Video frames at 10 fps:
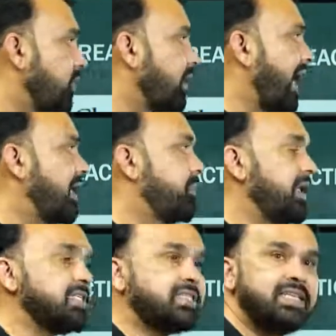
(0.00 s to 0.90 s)
fluoride
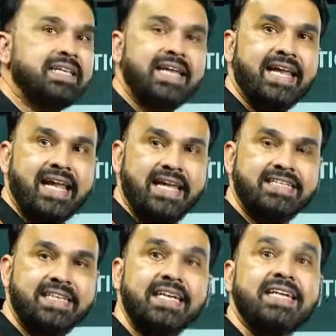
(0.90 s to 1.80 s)
plus
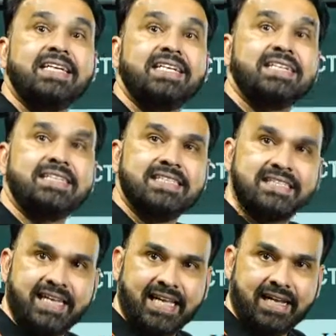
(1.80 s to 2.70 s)

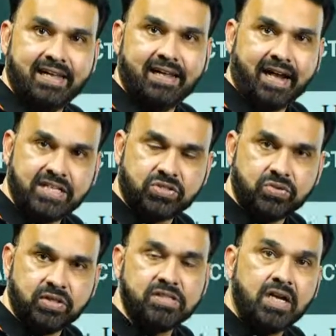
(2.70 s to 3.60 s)
AgCl, right,
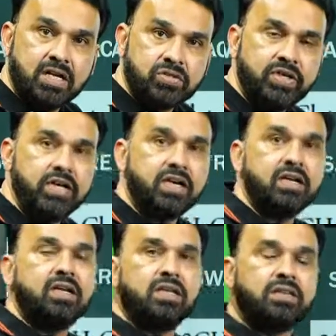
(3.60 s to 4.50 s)
students? So
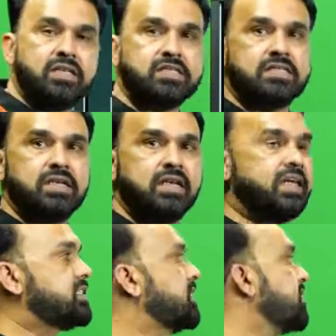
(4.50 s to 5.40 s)
here, this
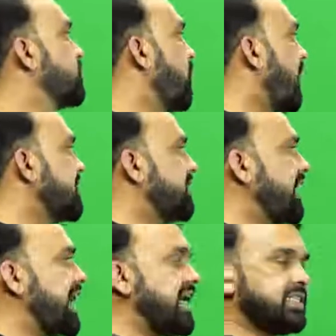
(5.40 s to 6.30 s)
is Swartz
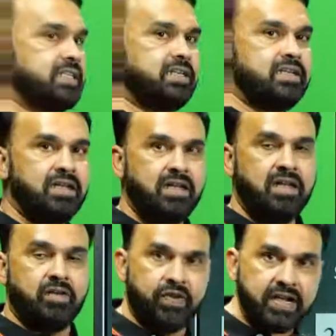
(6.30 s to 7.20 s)
reaction,
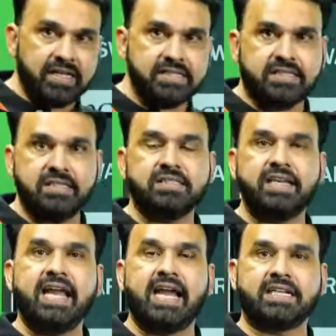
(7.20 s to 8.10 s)
Finkelstein's
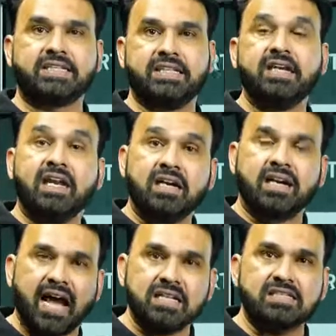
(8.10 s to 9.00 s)
reaction,
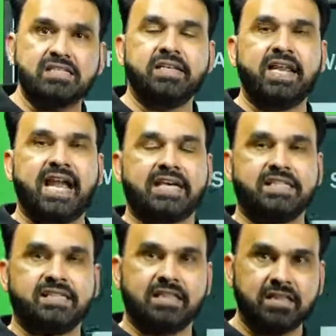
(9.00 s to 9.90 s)
Darzin's
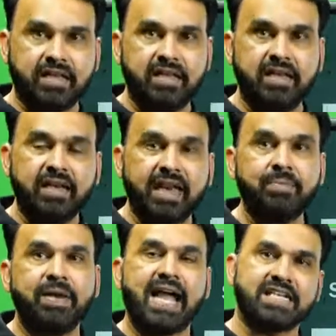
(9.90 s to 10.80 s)
reactions are the three
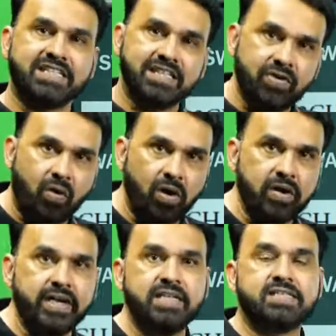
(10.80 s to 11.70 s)
name reactions we have
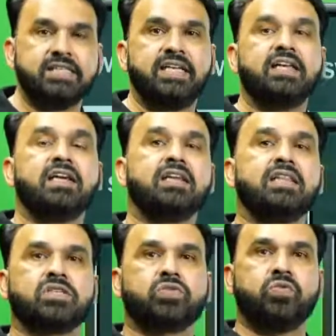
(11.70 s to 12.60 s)
already seen
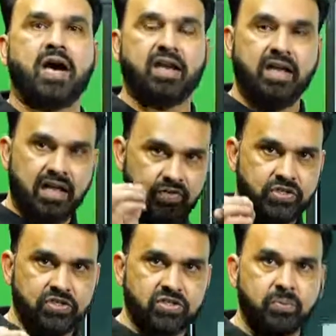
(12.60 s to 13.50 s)
thus far,
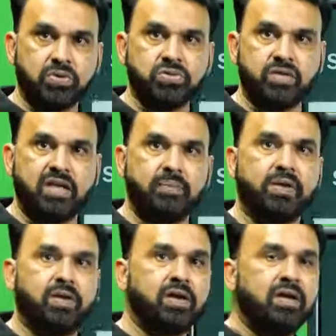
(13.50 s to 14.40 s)
which you're supposed to keep
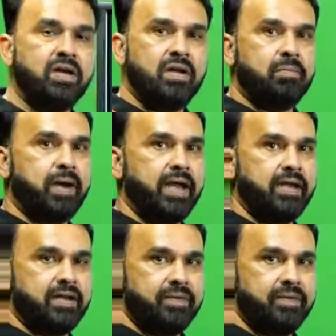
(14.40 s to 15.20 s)
in your mind.